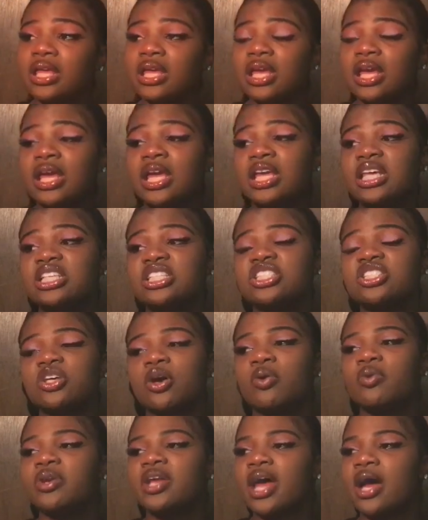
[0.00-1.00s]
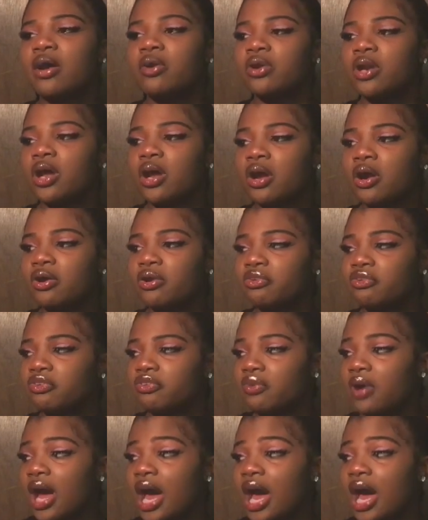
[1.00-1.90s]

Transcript: He's so down to earth.